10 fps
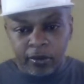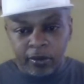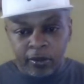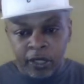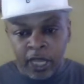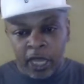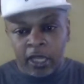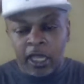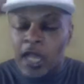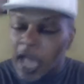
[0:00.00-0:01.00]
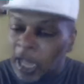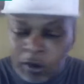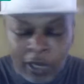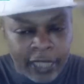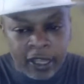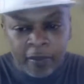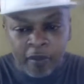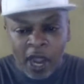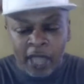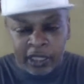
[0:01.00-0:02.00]
Yeah, I don't like that
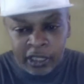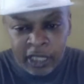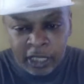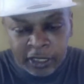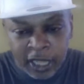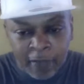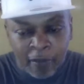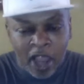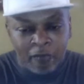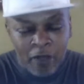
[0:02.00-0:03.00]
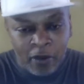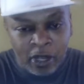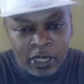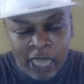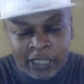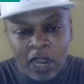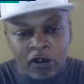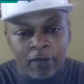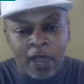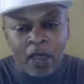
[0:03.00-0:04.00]
prize. That's another thing, prize people are not
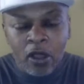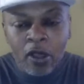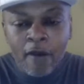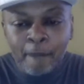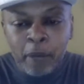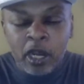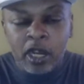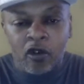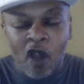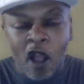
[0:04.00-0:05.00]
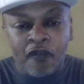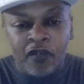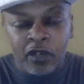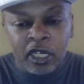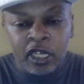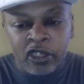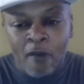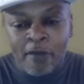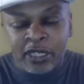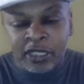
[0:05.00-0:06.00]
talking about. Bud Crawford is
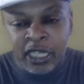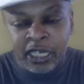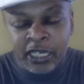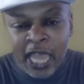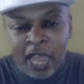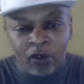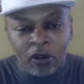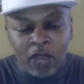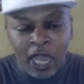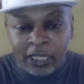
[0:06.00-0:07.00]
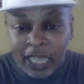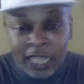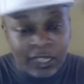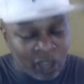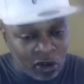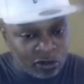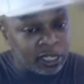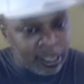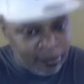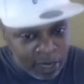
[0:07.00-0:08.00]
going to be sitting out, I think,
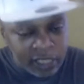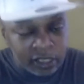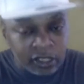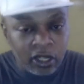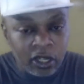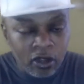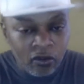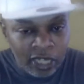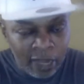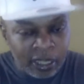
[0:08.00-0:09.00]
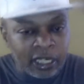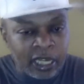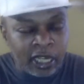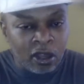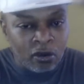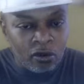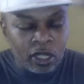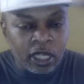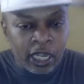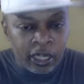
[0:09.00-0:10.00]
13 months when him and Canelo
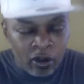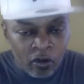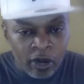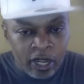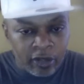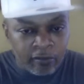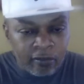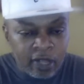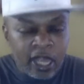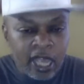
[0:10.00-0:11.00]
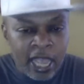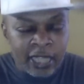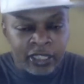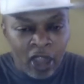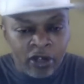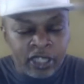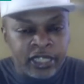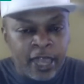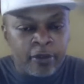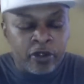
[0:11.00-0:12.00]
get in the ring. At
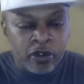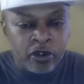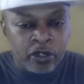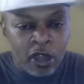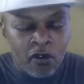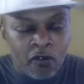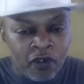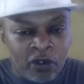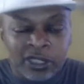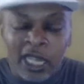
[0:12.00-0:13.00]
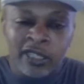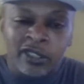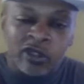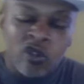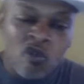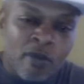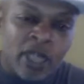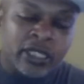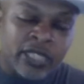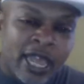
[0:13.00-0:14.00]
37 years old, folks, that is too
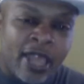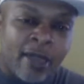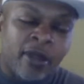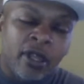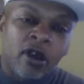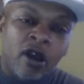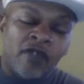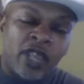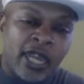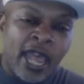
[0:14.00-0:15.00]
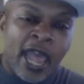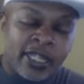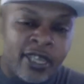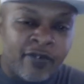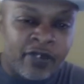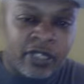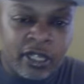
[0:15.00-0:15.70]
much time of inactivity.